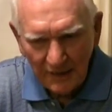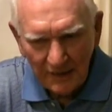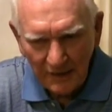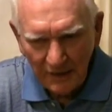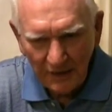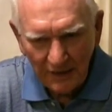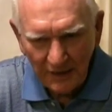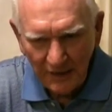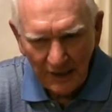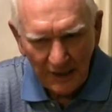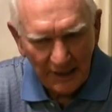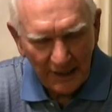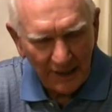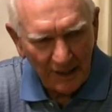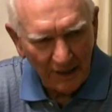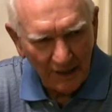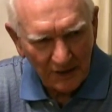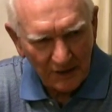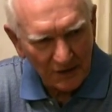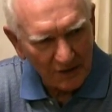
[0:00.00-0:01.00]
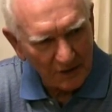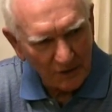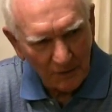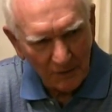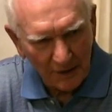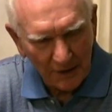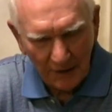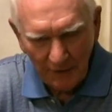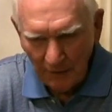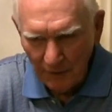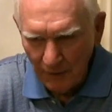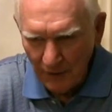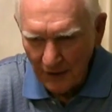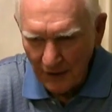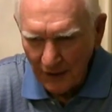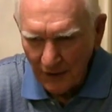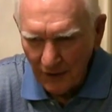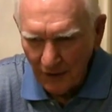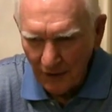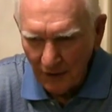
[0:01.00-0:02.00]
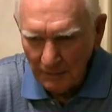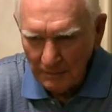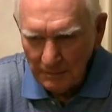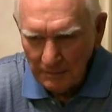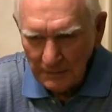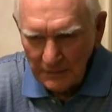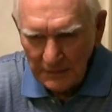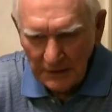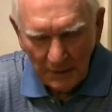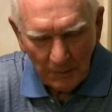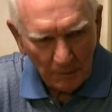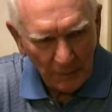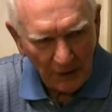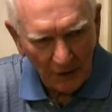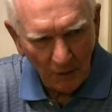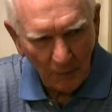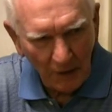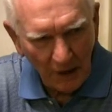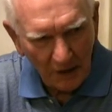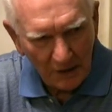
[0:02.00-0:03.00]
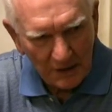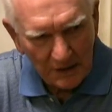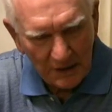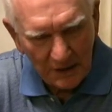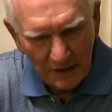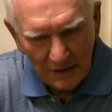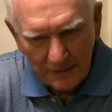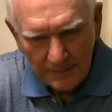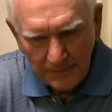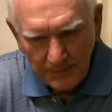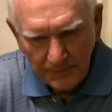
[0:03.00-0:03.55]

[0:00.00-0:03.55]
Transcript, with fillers: or dugouts or whatever you want to call them, pill boxes